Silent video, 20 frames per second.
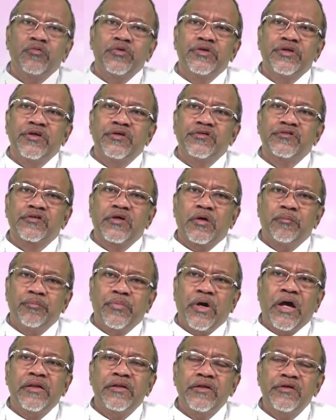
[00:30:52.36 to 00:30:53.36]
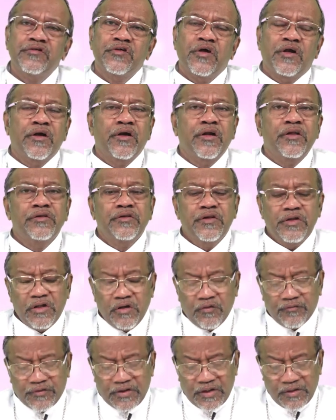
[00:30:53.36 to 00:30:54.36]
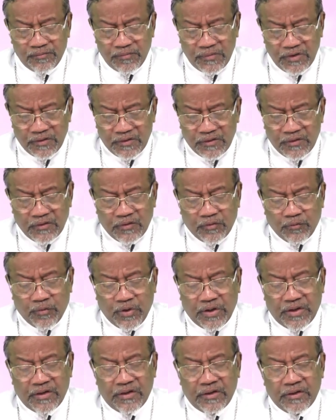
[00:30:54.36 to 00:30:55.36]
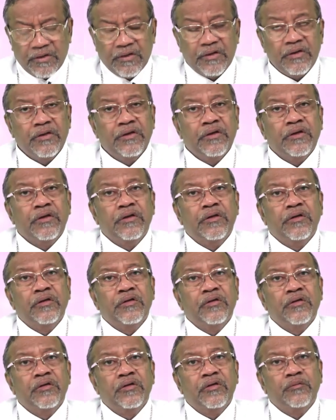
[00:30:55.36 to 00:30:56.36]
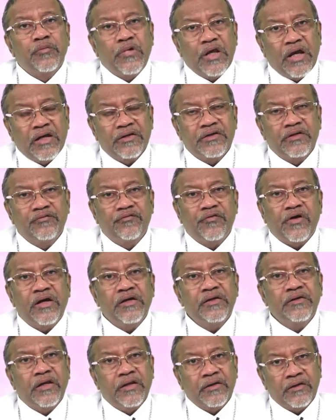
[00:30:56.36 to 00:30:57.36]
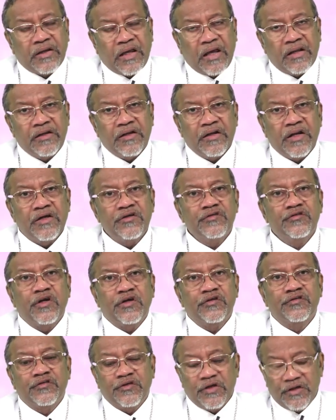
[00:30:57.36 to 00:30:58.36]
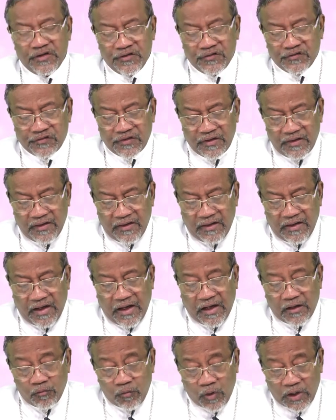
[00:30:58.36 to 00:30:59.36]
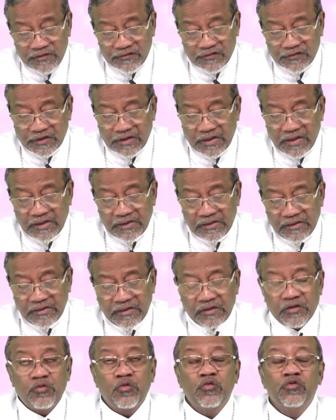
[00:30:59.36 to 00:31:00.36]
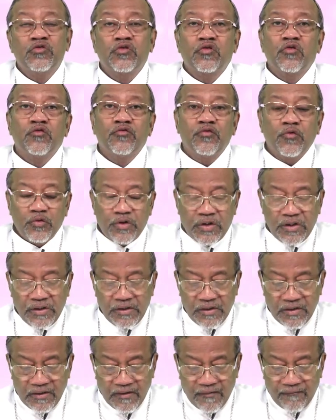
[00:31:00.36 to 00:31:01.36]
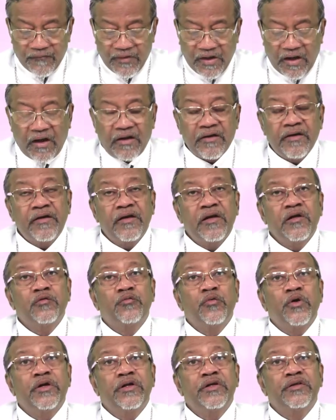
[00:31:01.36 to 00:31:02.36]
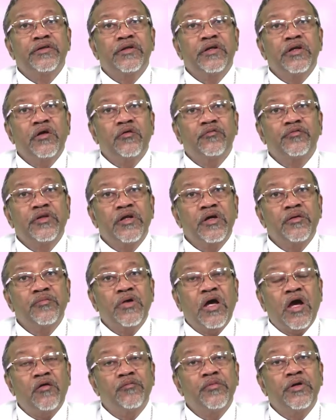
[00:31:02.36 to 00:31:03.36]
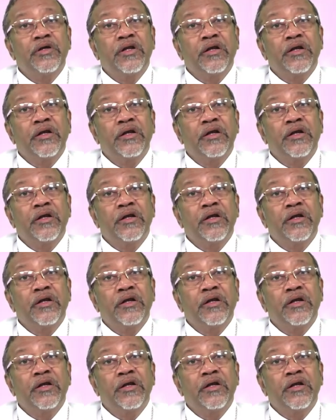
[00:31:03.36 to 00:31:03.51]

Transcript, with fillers: with his companions, 103 of them, were beatified and canonized as saints and once again in 2014, 123 of them have been